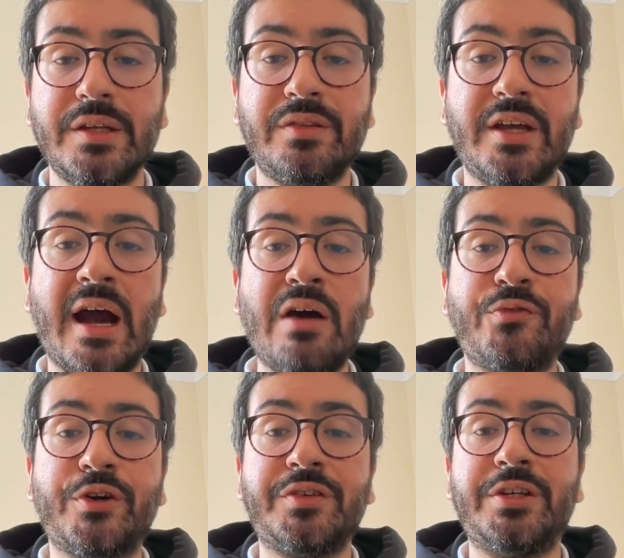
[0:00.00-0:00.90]
The a
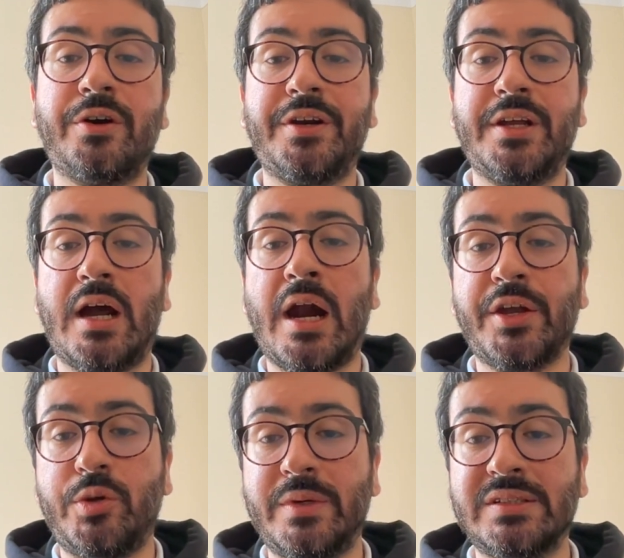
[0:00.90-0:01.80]
fortiori
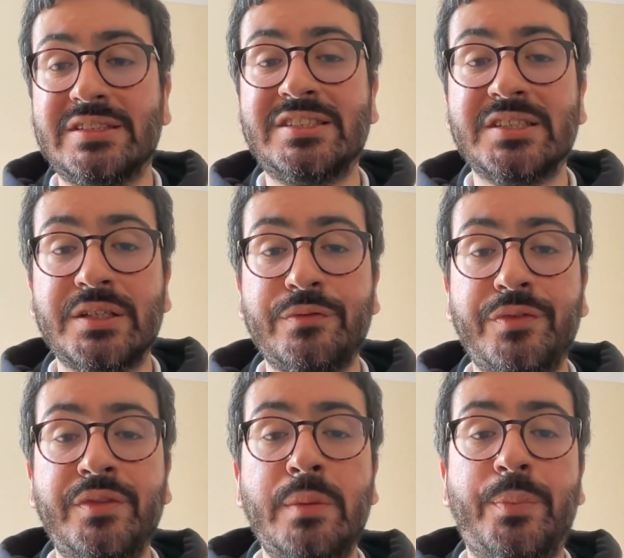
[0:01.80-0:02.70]
argument served
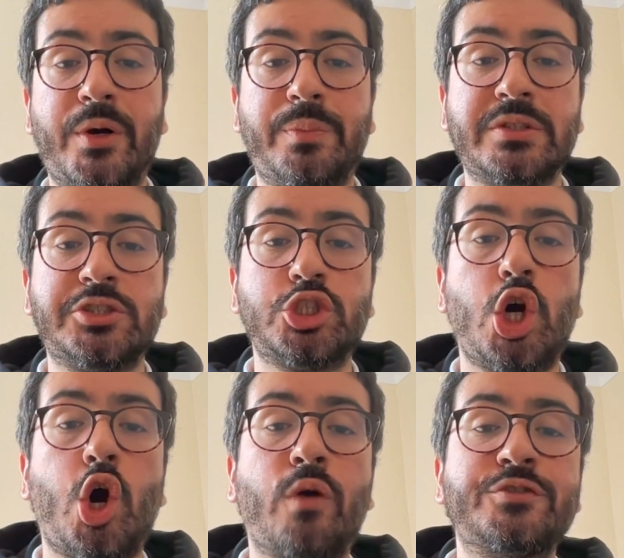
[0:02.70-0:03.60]
the purpose
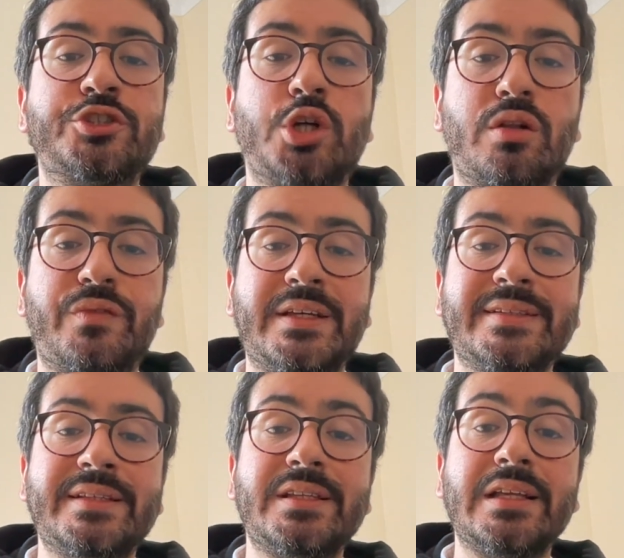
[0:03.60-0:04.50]
of solving
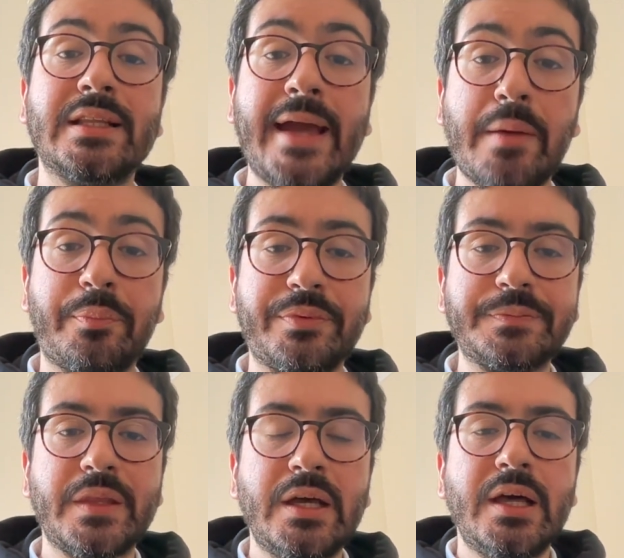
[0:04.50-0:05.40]
the legal gap.
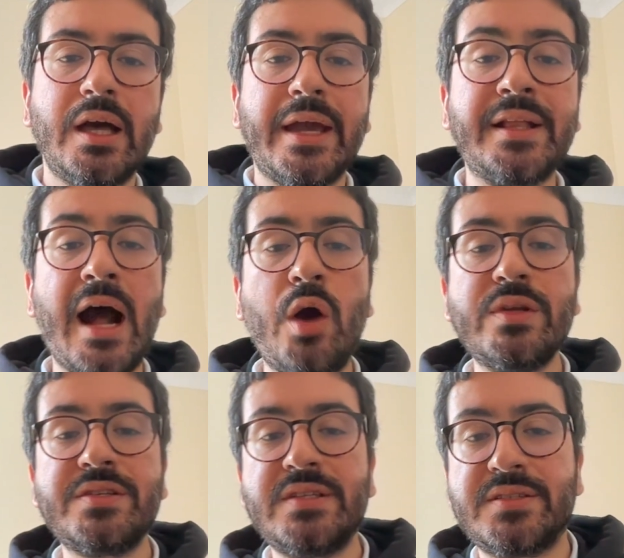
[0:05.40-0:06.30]
And how
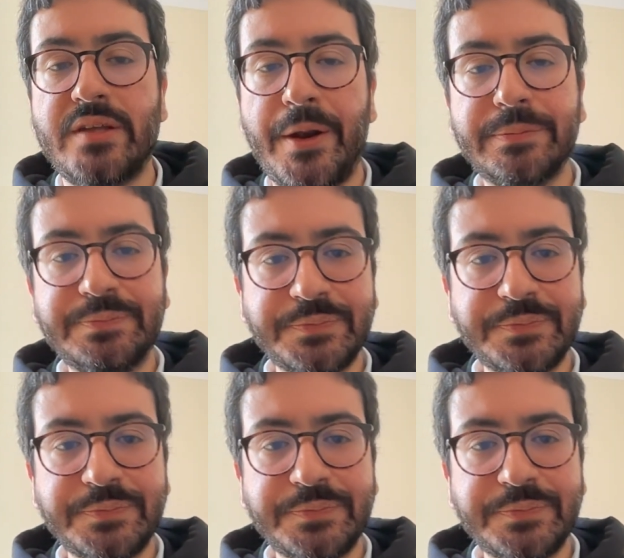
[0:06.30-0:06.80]
is this done?